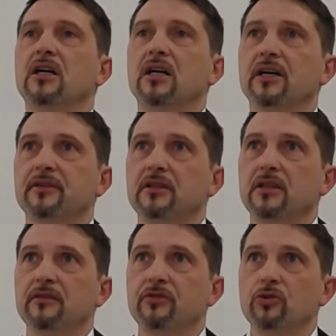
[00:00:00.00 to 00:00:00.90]
And
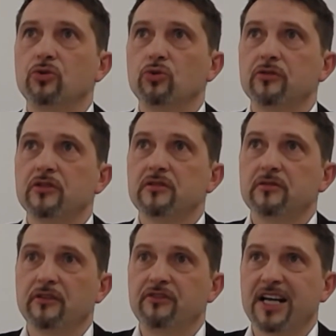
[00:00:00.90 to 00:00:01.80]
if you do
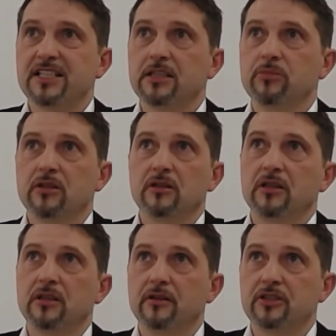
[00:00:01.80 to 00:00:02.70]
the flexible
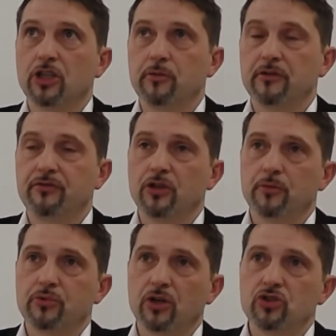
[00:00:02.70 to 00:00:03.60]
uh, Stabi
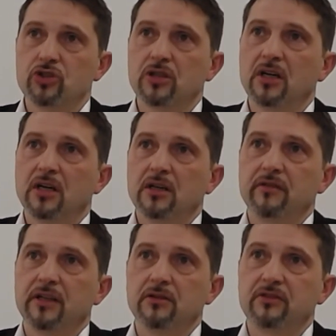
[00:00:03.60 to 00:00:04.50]
3 approach,
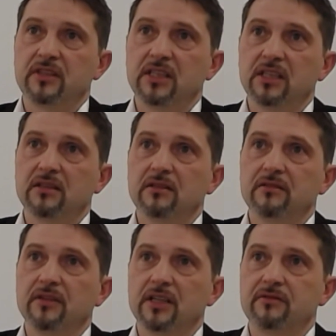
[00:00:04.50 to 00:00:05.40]
then you see
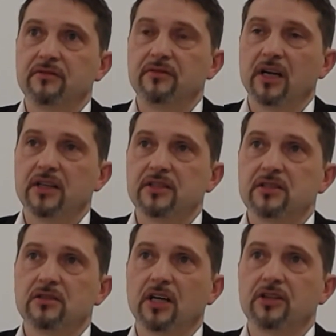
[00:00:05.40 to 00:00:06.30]
that there
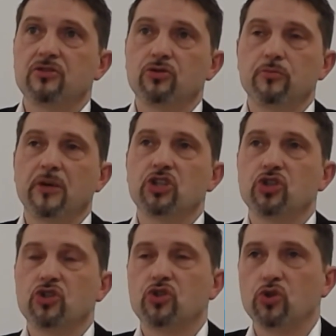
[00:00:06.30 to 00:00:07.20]
is not so
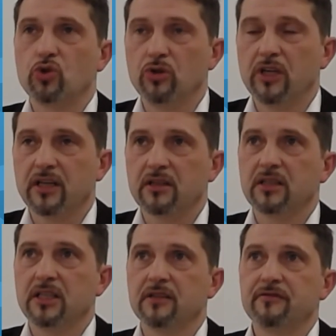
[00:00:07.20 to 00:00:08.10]
much
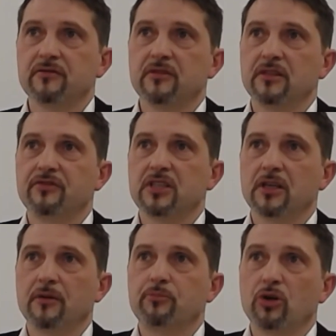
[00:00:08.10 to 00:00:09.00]
tooling, even
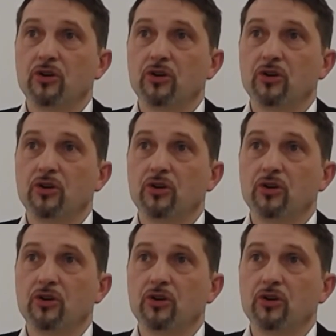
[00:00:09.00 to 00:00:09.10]
if the